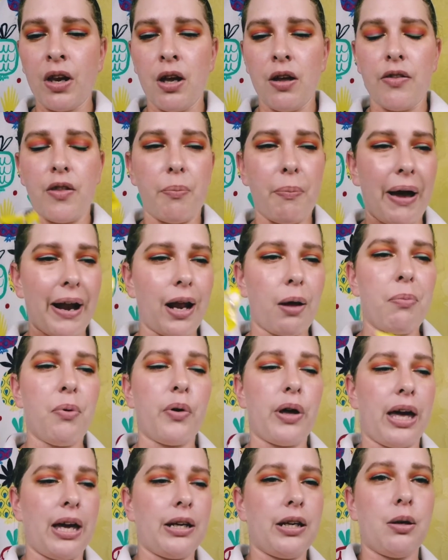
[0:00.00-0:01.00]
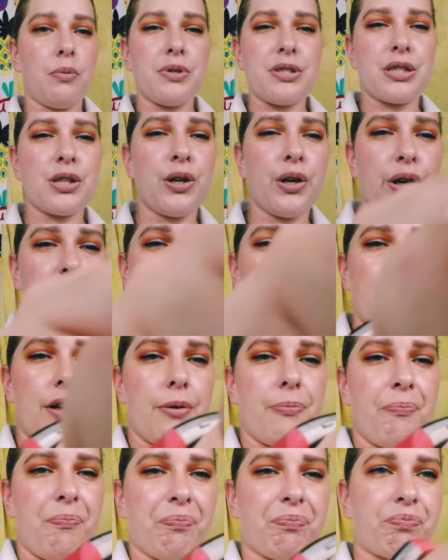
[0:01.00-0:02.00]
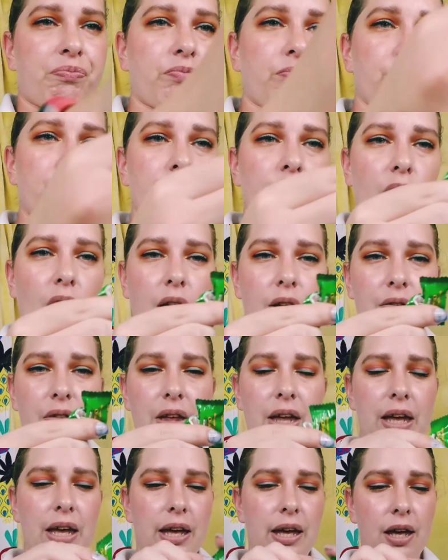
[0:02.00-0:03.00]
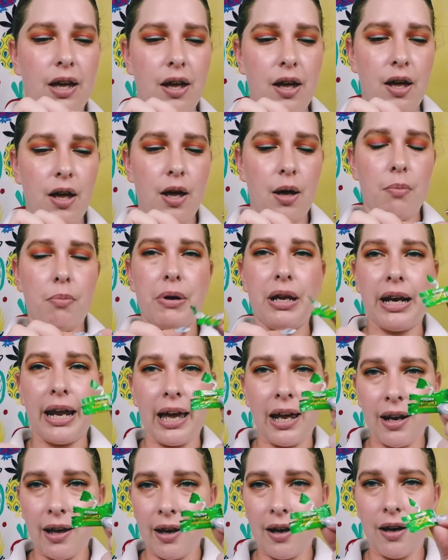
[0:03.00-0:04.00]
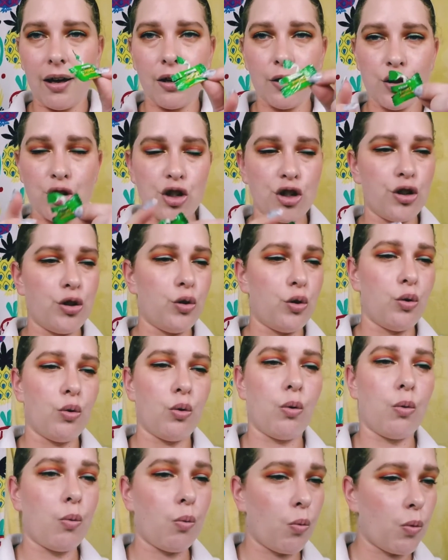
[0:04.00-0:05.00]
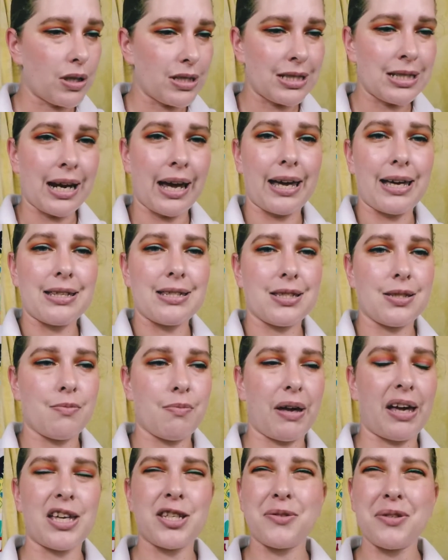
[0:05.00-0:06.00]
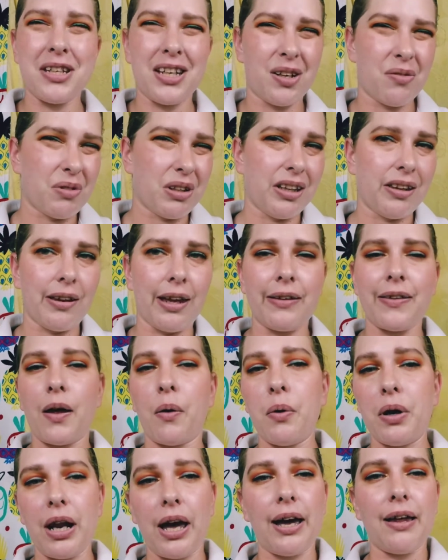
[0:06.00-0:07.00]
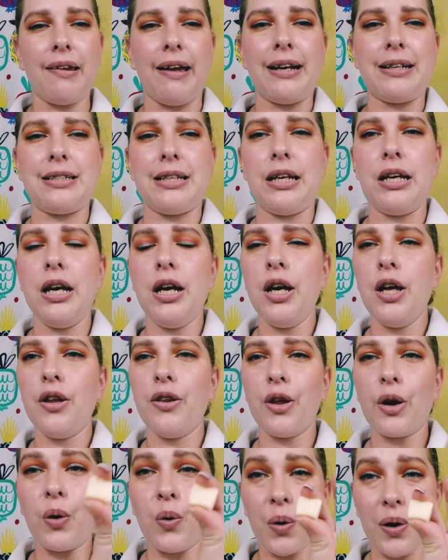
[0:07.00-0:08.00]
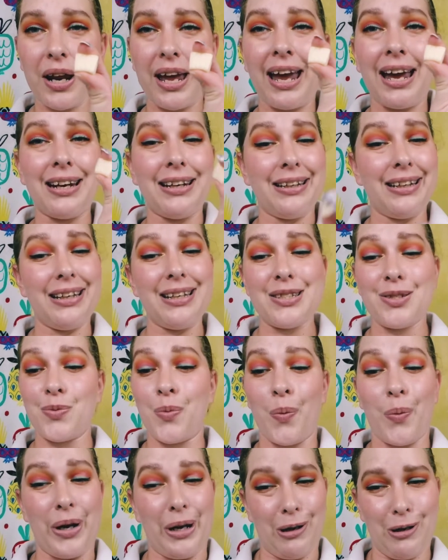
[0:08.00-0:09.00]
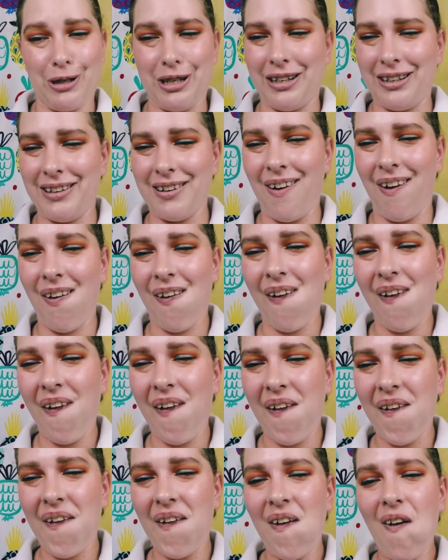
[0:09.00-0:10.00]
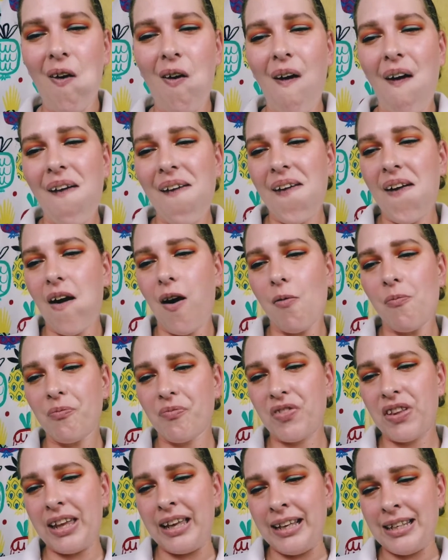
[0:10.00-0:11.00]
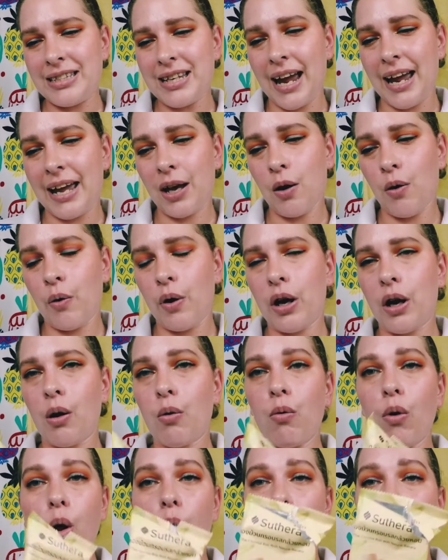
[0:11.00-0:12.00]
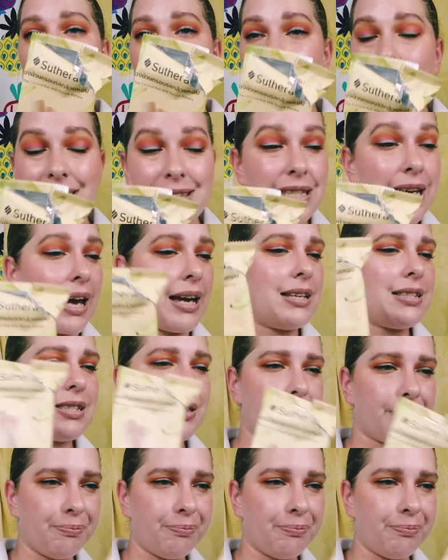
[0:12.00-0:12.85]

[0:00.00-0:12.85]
The pineapple candy was good. The banana chew was nice. My husband didn't really like that one. I liked it. The corn candy is weird. The Thai coconut roll, it's nice.